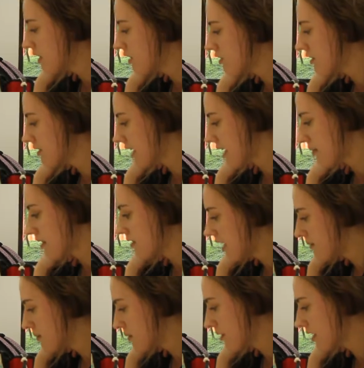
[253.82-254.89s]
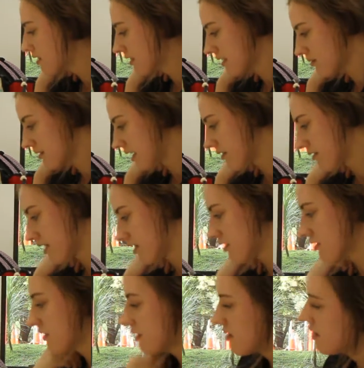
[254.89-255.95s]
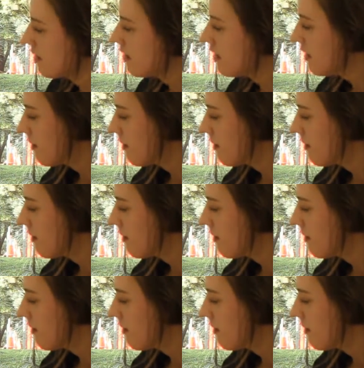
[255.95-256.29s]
we usually just keep it at ×1 because that's what everyone uses.